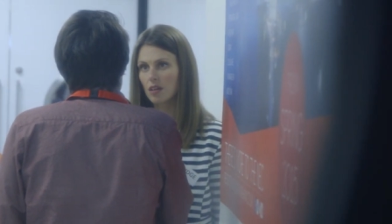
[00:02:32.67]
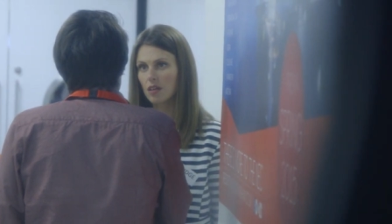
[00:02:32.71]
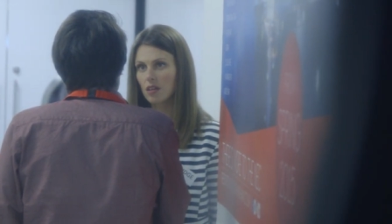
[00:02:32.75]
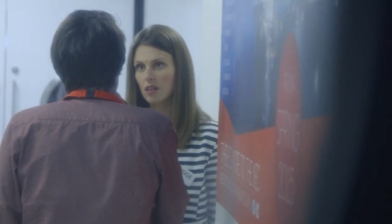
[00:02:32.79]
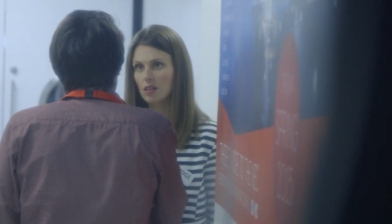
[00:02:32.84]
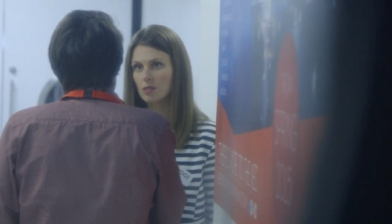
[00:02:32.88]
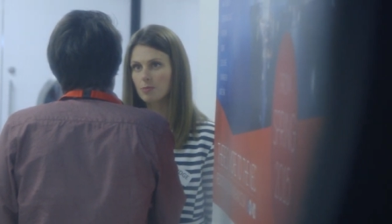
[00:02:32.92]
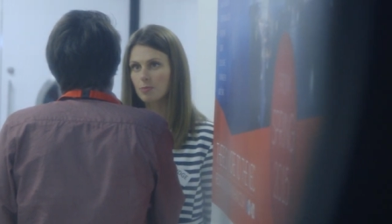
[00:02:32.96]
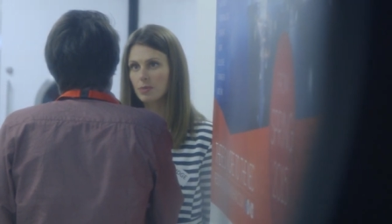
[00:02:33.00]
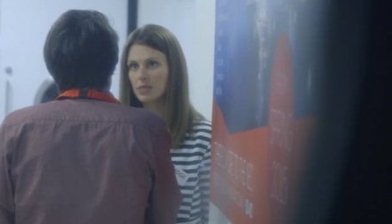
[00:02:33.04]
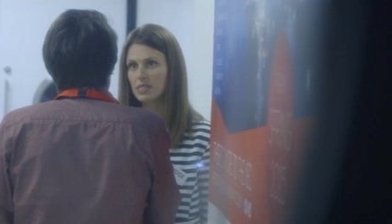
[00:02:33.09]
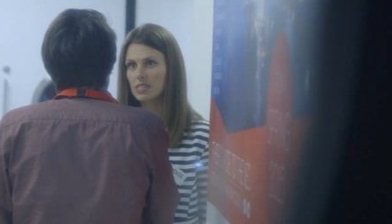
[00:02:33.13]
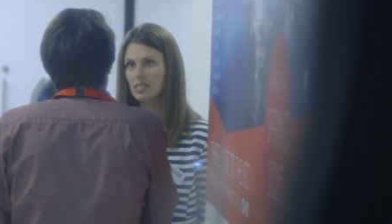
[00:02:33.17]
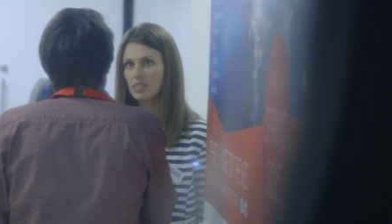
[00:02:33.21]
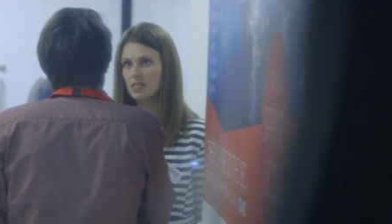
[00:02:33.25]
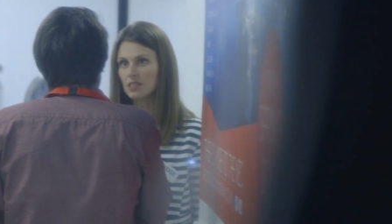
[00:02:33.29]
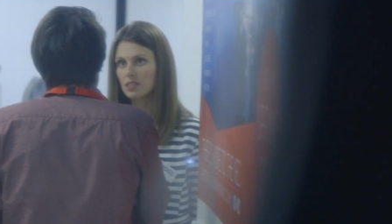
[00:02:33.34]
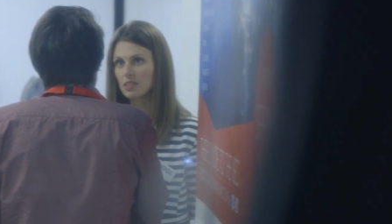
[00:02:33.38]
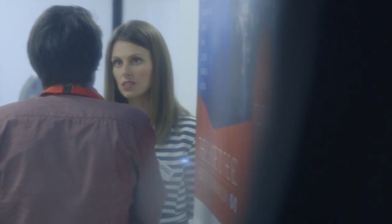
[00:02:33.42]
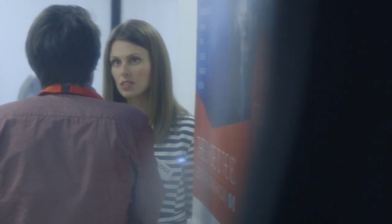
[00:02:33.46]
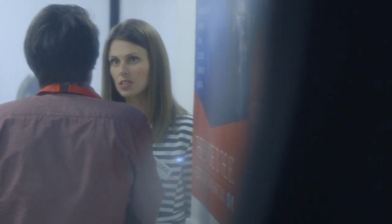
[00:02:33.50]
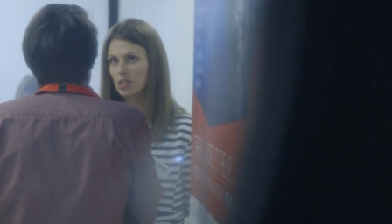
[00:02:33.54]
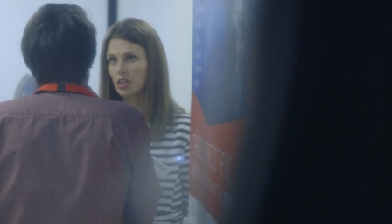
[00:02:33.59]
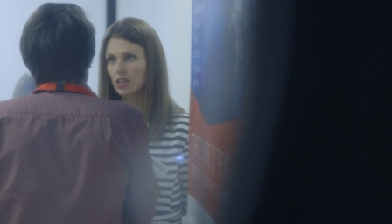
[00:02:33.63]
I was busy,
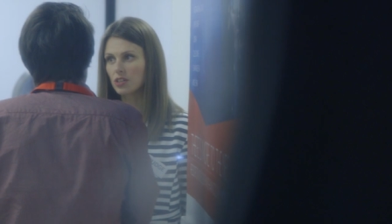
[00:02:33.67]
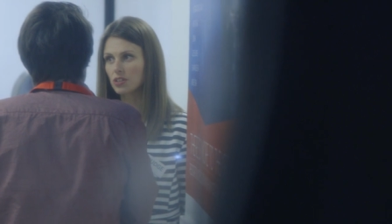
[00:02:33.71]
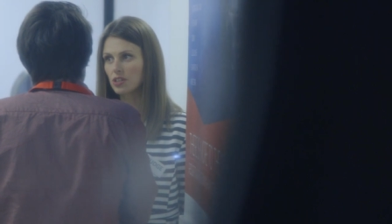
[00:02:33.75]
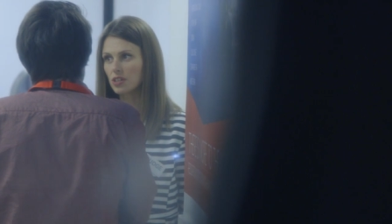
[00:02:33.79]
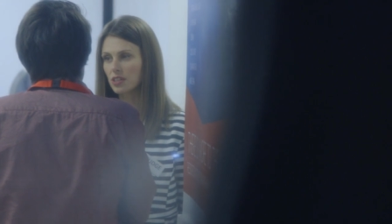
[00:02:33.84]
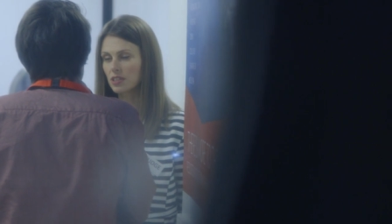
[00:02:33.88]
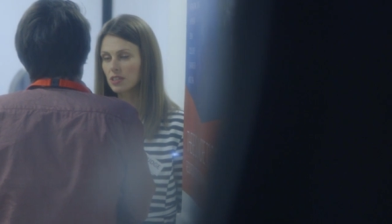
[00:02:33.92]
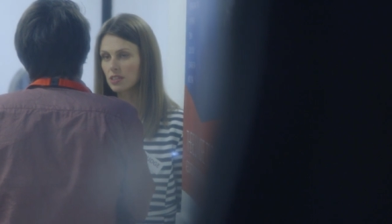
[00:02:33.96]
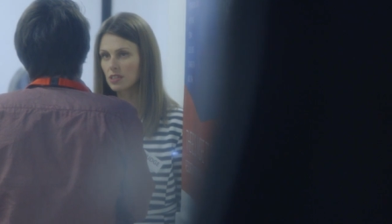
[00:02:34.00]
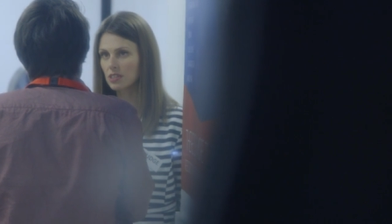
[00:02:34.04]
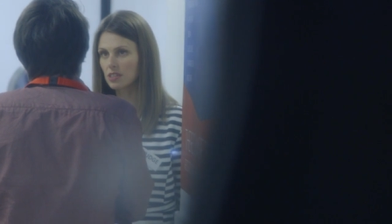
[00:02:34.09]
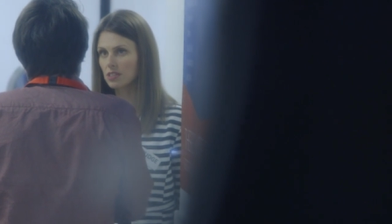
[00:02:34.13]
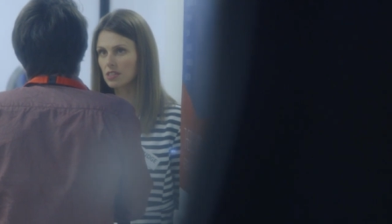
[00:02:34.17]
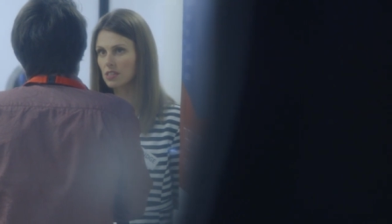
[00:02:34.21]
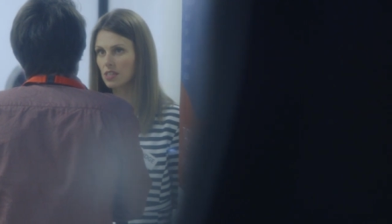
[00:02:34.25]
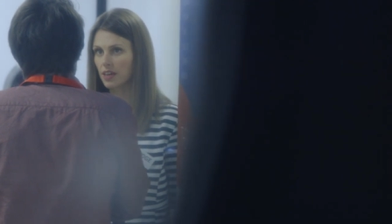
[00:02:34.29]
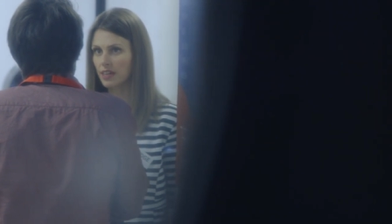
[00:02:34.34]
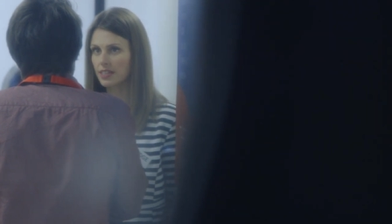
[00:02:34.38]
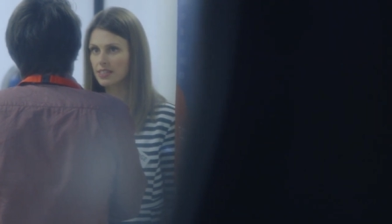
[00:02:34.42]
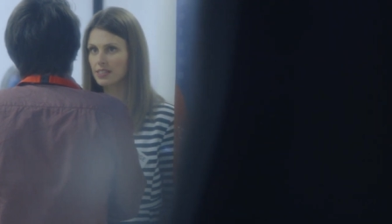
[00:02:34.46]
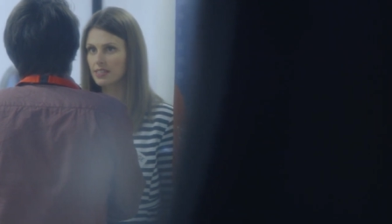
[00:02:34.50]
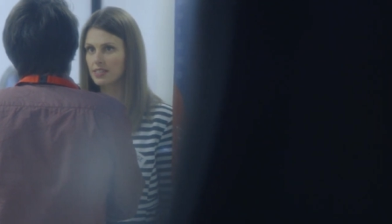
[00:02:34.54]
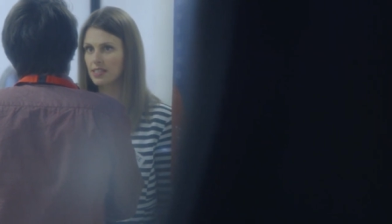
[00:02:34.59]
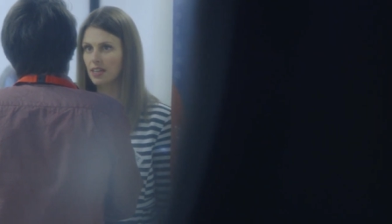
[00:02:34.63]
you know, doing
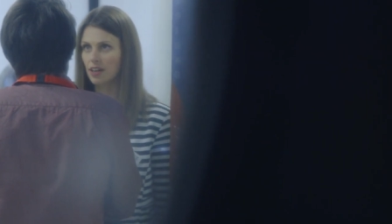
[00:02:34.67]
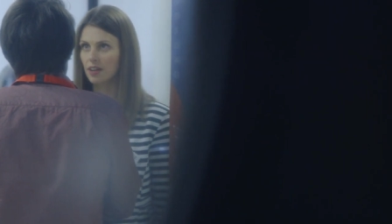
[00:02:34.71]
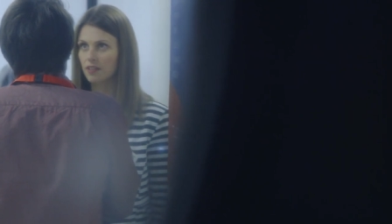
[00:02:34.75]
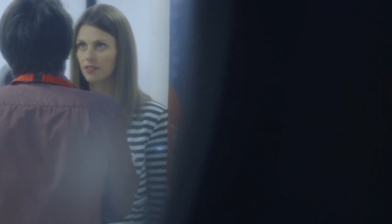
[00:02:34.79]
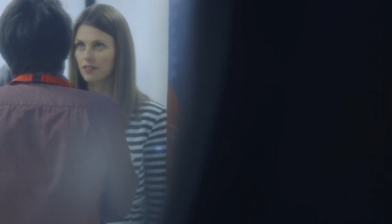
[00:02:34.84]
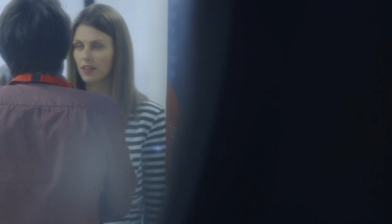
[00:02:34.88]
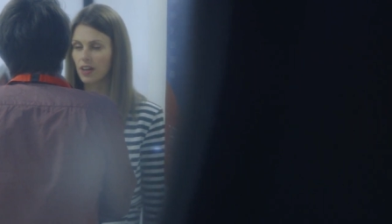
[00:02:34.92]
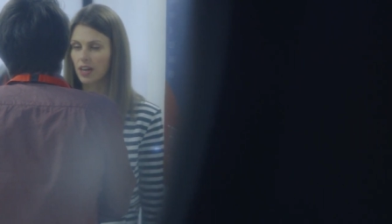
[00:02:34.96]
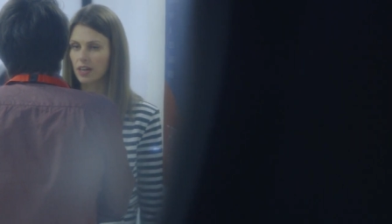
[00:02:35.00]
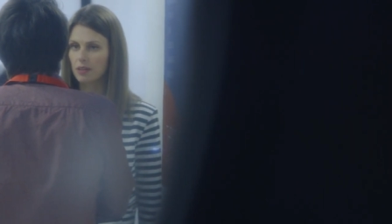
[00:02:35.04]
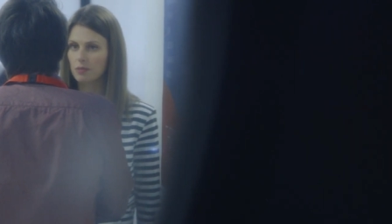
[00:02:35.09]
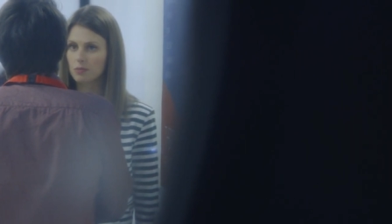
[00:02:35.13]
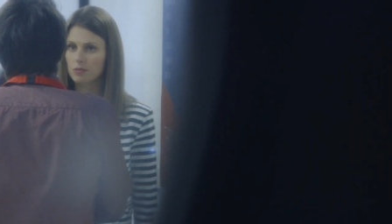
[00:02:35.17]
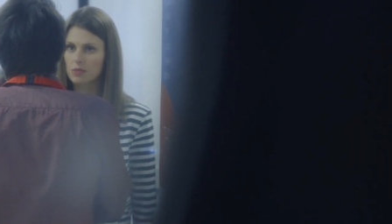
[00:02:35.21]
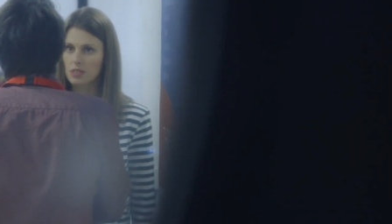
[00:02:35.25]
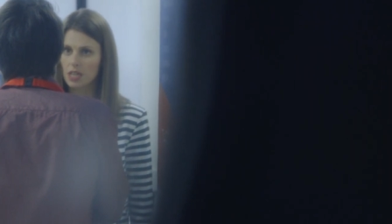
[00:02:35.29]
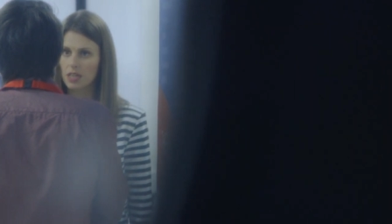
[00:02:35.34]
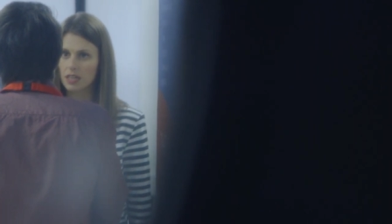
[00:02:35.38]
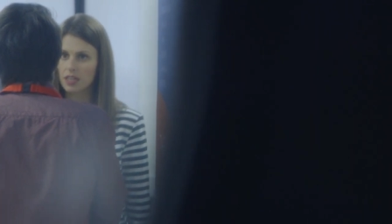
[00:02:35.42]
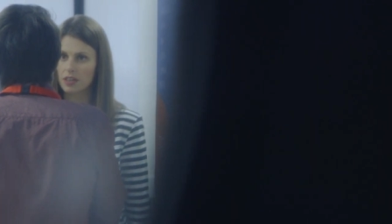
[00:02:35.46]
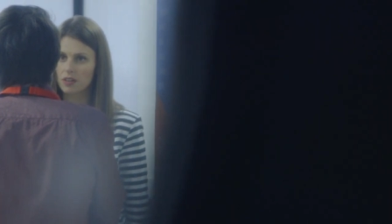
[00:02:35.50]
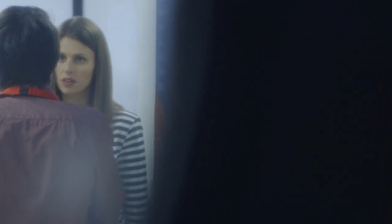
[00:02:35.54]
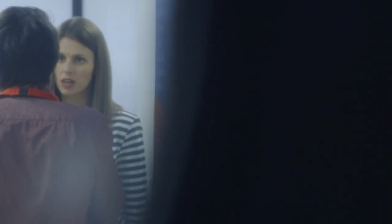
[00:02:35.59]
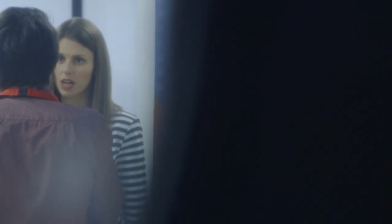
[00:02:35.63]
science stuff like
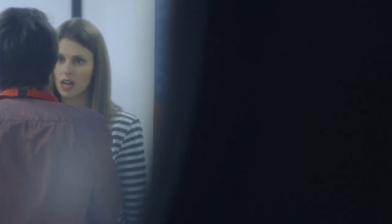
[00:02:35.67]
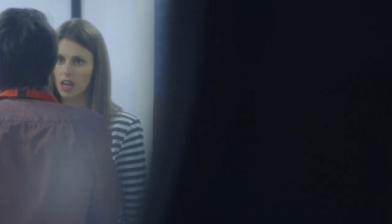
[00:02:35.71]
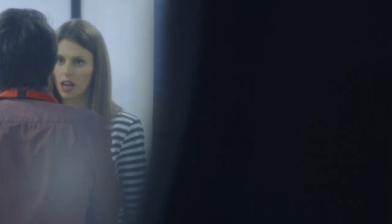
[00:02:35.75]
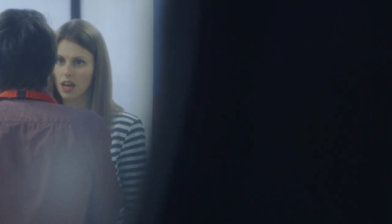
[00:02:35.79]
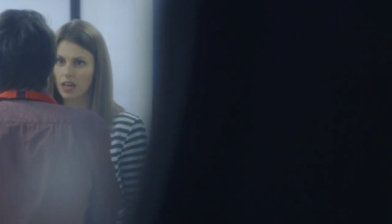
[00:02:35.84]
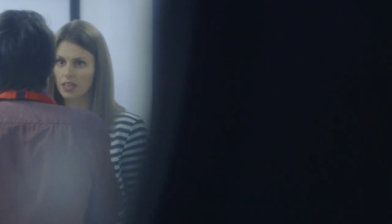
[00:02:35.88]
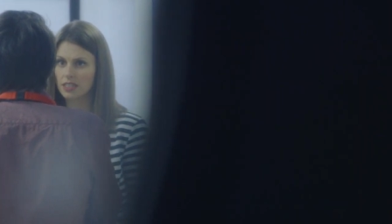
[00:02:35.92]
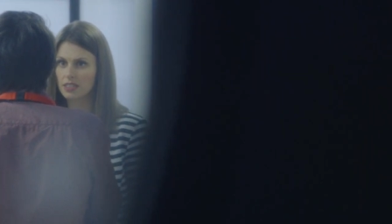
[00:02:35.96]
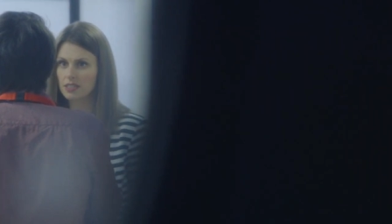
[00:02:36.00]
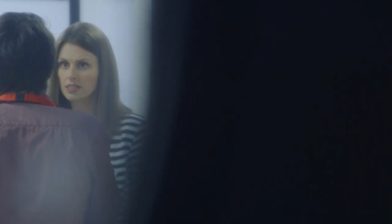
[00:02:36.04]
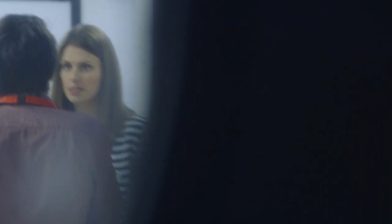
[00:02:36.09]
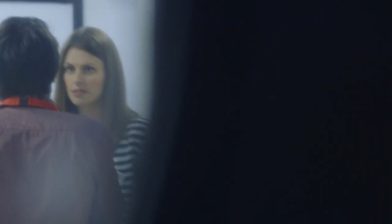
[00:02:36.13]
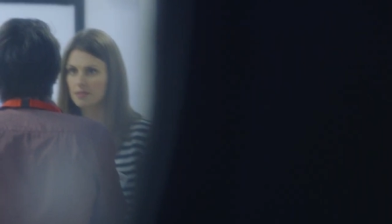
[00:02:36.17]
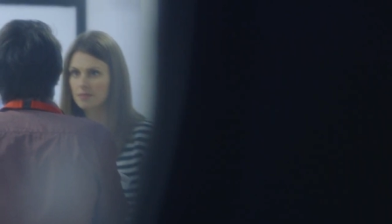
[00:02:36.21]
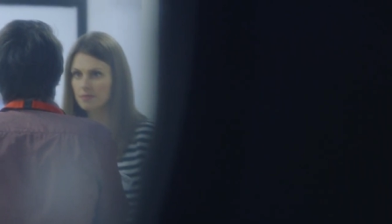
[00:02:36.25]
turning on a light.